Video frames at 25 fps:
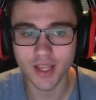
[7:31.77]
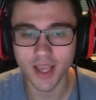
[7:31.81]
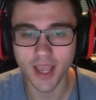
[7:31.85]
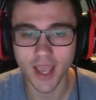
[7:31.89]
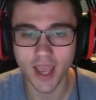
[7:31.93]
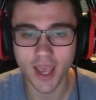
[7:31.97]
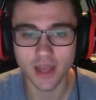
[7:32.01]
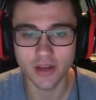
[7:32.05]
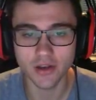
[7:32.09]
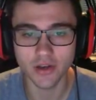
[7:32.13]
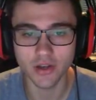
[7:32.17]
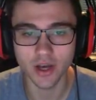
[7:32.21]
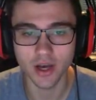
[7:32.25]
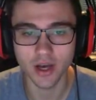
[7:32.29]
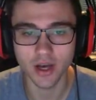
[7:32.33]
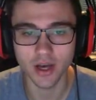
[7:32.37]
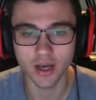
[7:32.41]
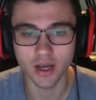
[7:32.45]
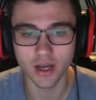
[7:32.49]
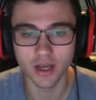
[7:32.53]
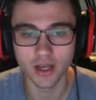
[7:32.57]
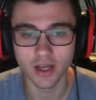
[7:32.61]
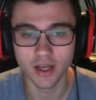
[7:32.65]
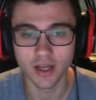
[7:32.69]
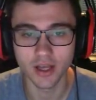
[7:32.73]
And
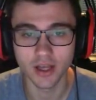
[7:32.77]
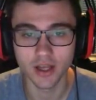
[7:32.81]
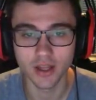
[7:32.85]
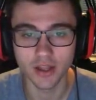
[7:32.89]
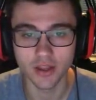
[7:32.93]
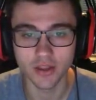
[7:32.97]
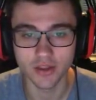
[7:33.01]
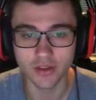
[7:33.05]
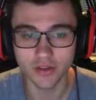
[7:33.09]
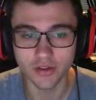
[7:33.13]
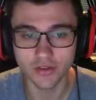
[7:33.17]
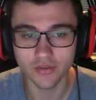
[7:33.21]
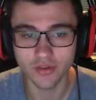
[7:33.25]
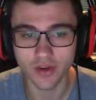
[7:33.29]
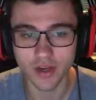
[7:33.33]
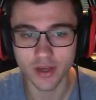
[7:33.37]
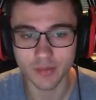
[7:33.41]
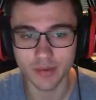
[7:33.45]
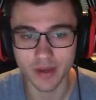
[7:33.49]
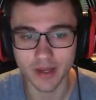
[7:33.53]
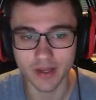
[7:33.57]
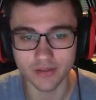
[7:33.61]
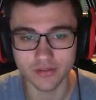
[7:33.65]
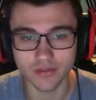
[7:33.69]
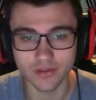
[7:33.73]
uh, this
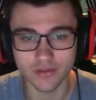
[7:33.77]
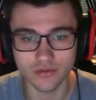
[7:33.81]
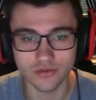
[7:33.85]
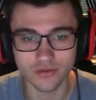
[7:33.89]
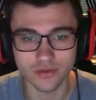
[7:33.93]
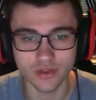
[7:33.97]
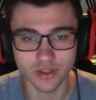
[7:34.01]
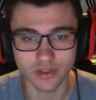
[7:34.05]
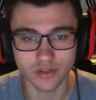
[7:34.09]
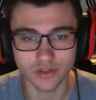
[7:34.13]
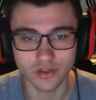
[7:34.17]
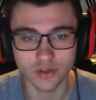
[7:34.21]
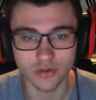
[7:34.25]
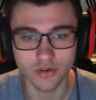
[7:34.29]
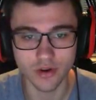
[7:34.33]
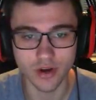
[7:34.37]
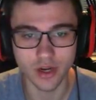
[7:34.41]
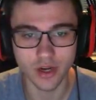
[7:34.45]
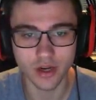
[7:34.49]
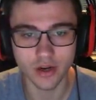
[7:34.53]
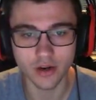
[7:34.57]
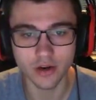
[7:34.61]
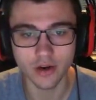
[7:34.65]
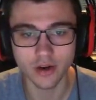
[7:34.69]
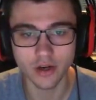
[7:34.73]
fight, man, it's interesting. So
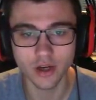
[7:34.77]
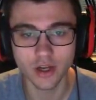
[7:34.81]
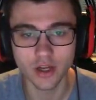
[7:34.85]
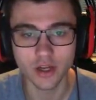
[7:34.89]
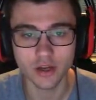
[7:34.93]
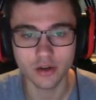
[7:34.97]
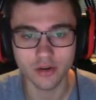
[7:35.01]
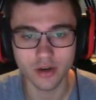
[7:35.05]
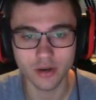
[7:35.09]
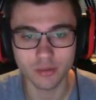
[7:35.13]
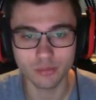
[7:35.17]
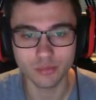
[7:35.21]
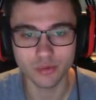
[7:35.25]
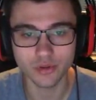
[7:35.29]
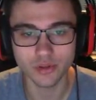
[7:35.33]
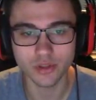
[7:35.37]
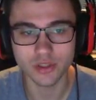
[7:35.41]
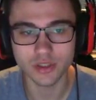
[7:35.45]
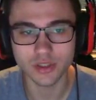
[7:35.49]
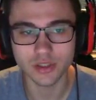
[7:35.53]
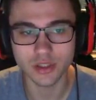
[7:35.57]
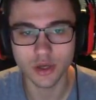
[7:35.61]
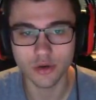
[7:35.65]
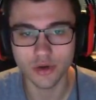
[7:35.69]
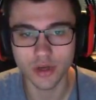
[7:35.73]
right here, go ahead and put the
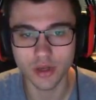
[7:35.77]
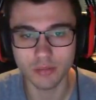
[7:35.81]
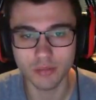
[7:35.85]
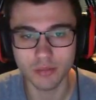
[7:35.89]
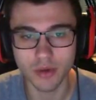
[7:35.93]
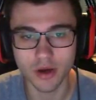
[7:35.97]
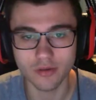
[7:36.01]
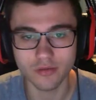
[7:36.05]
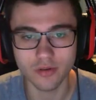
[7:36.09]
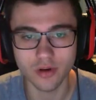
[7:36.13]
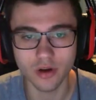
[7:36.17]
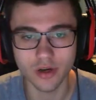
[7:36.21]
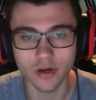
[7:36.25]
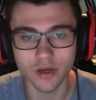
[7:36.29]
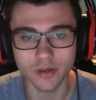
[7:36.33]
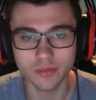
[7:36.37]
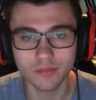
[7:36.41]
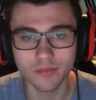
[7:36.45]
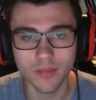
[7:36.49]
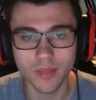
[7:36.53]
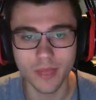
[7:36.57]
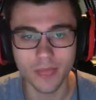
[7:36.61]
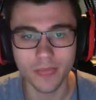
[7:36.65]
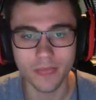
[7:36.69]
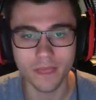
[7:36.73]
slow debuff on
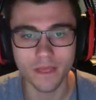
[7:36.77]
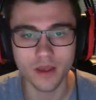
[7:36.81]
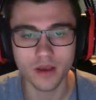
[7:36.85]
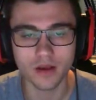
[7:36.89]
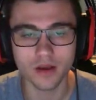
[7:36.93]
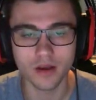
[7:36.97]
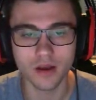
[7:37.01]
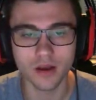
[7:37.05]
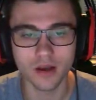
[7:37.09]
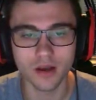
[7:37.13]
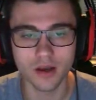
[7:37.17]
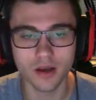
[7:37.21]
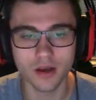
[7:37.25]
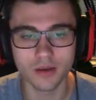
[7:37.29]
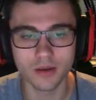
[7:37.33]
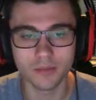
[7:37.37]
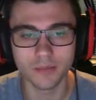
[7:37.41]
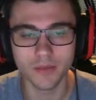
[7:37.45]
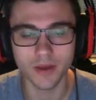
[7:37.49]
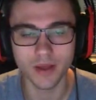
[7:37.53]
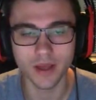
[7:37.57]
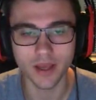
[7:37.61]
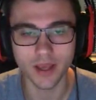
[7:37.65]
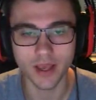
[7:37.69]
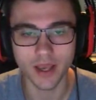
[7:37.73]
him.
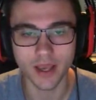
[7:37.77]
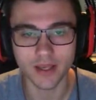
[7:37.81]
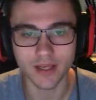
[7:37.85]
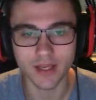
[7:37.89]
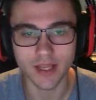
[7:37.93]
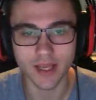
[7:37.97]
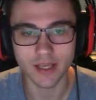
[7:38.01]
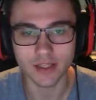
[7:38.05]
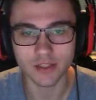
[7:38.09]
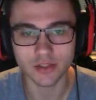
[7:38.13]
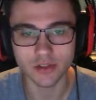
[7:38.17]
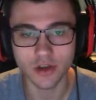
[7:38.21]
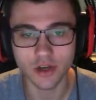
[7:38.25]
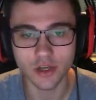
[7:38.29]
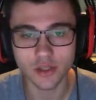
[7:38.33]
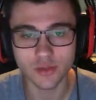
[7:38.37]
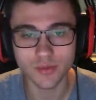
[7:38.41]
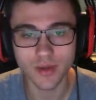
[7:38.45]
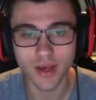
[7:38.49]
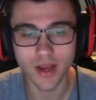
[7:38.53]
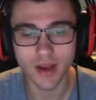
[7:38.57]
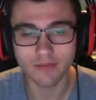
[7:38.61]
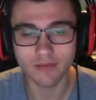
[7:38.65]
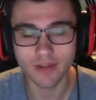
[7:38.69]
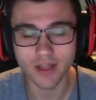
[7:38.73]
Um, and yeah, as long as
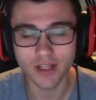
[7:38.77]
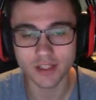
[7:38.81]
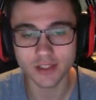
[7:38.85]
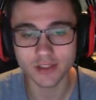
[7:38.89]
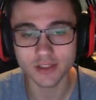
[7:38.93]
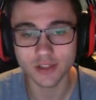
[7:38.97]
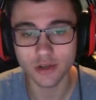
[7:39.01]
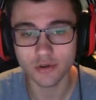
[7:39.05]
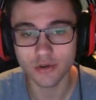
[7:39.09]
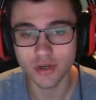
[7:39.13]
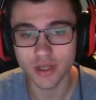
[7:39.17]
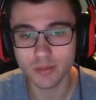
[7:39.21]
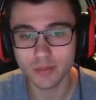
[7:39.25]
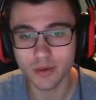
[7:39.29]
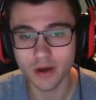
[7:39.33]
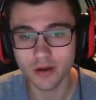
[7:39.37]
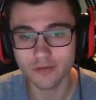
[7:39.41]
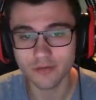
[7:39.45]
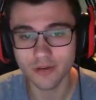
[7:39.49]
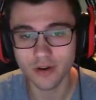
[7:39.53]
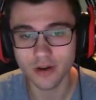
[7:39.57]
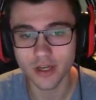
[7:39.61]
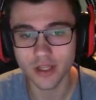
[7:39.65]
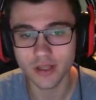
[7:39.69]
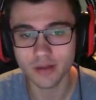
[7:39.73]
we have that slow
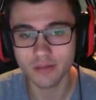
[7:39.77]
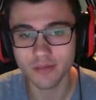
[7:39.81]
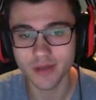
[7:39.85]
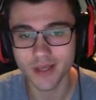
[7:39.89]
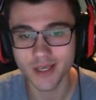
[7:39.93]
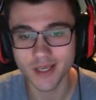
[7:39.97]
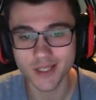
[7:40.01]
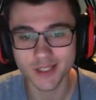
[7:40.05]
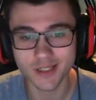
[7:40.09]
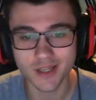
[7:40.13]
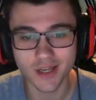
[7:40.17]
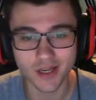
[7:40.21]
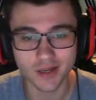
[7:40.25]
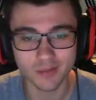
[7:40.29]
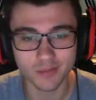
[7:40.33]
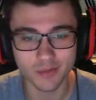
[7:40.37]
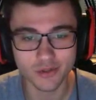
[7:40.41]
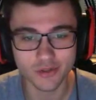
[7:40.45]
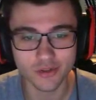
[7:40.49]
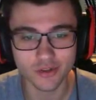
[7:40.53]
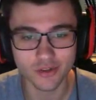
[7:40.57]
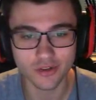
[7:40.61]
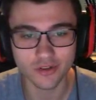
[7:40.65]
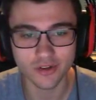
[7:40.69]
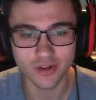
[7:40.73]
debuff on him, he's not going to
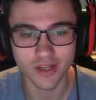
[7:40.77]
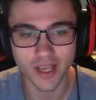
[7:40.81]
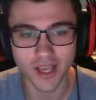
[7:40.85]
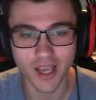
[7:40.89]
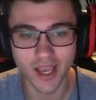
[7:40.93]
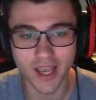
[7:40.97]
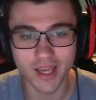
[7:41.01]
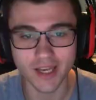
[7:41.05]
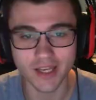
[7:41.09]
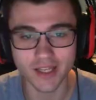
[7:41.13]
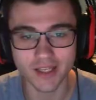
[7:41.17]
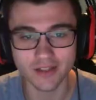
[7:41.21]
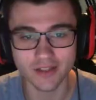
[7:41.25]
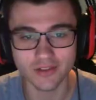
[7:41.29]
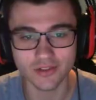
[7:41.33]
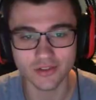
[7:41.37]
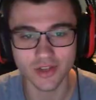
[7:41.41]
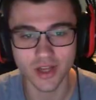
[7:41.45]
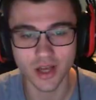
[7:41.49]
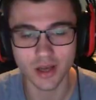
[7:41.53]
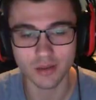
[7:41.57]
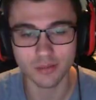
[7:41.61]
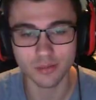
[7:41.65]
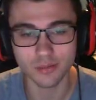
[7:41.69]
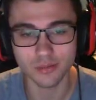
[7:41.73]
be triggering any
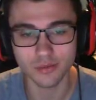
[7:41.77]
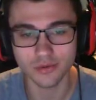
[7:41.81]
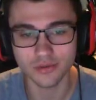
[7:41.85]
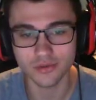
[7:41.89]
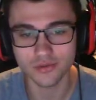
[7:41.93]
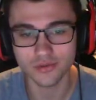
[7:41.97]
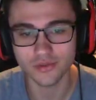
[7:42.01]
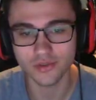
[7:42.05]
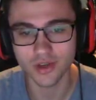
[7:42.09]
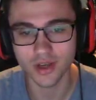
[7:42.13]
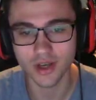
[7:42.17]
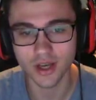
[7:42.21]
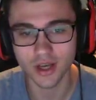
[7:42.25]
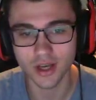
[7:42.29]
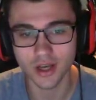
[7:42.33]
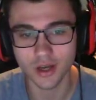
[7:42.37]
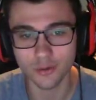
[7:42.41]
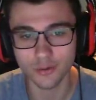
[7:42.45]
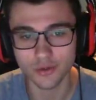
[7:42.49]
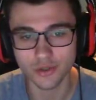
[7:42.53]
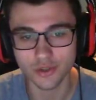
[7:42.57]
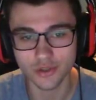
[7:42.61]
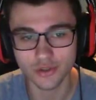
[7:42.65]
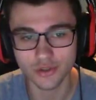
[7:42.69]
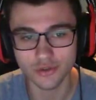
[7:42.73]
unstoppables, uh,
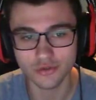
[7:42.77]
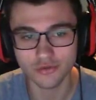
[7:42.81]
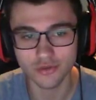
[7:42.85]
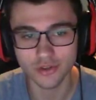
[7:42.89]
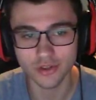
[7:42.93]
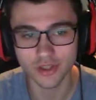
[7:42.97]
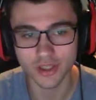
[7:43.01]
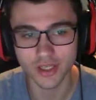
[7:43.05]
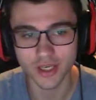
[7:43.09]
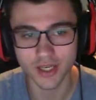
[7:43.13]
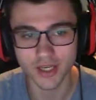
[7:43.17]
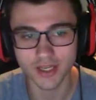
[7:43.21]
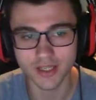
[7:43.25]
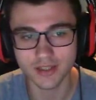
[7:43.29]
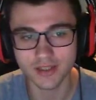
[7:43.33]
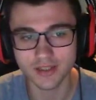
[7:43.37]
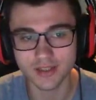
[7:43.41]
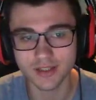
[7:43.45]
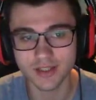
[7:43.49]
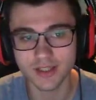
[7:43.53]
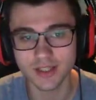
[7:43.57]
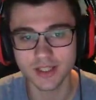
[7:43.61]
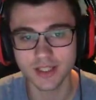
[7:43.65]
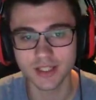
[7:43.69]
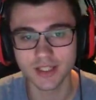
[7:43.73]
which is really
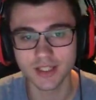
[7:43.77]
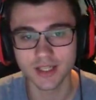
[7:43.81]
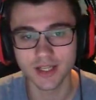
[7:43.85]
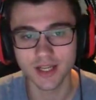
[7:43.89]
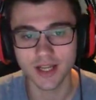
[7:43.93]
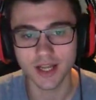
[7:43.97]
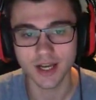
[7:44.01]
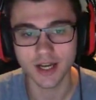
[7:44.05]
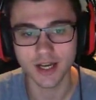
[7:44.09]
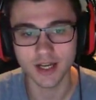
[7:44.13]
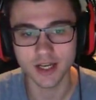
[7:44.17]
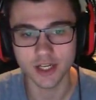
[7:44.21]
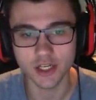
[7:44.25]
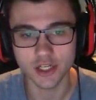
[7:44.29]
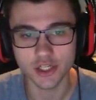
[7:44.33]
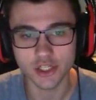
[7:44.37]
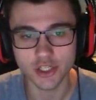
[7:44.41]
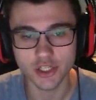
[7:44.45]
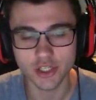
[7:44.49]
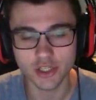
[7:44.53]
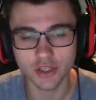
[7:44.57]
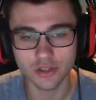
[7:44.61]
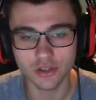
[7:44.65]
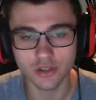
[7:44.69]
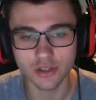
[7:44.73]
nice. Uh,
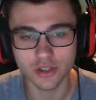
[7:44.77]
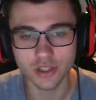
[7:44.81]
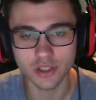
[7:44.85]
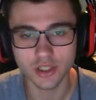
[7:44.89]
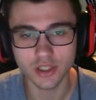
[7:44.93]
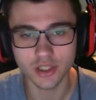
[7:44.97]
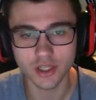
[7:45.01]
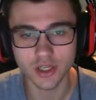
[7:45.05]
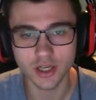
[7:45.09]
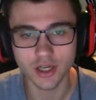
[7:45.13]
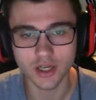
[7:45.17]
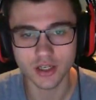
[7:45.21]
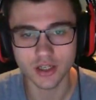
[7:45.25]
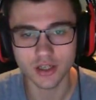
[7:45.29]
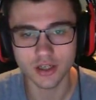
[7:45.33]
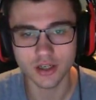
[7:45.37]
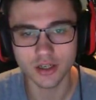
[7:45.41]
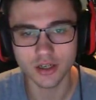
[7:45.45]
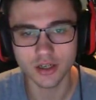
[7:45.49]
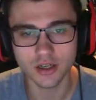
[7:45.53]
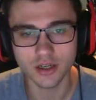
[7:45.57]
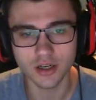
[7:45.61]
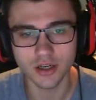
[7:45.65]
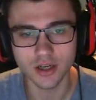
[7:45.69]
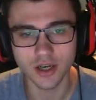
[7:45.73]
She-Hulk, or